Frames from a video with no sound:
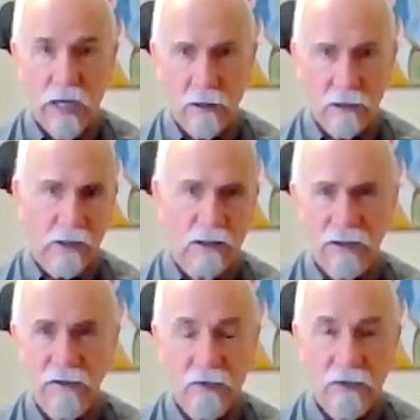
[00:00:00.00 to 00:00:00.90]
I'll
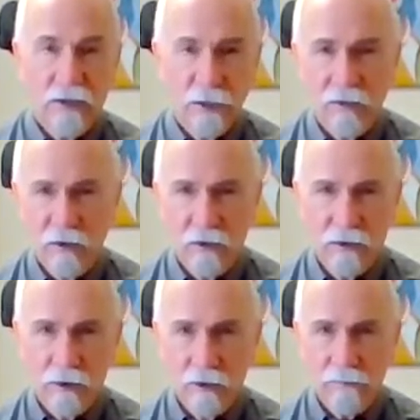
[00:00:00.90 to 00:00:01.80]
give you a tip or
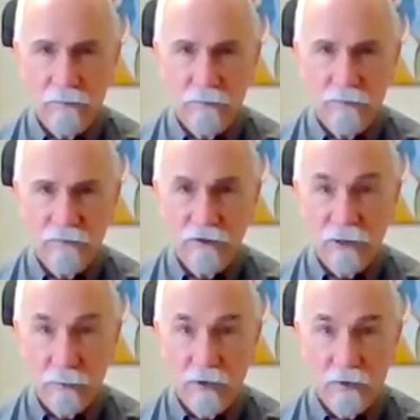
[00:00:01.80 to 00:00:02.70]
two
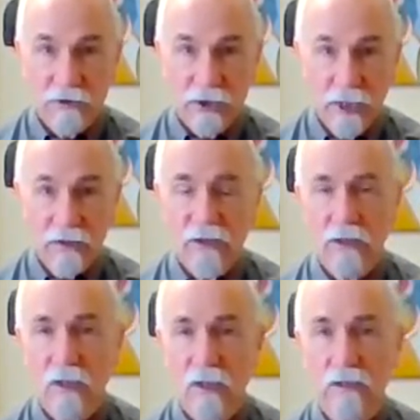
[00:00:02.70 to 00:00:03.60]
for some of those
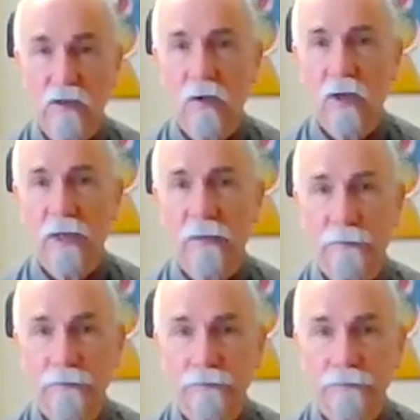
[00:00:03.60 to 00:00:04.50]
changes along the way.
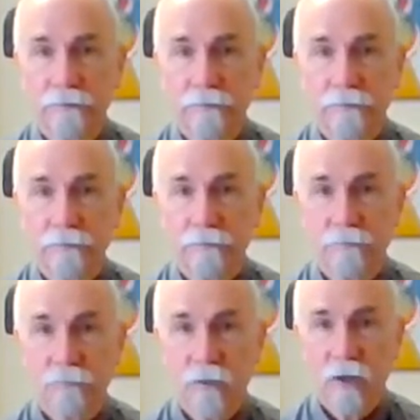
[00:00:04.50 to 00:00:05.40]

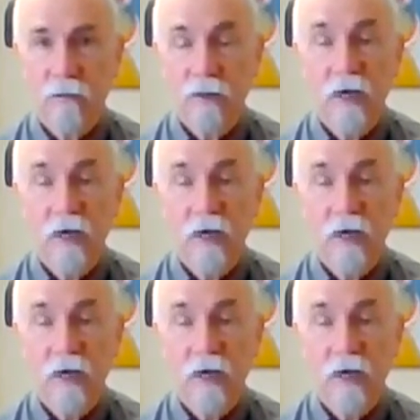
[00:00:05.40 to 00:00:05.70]
Okay.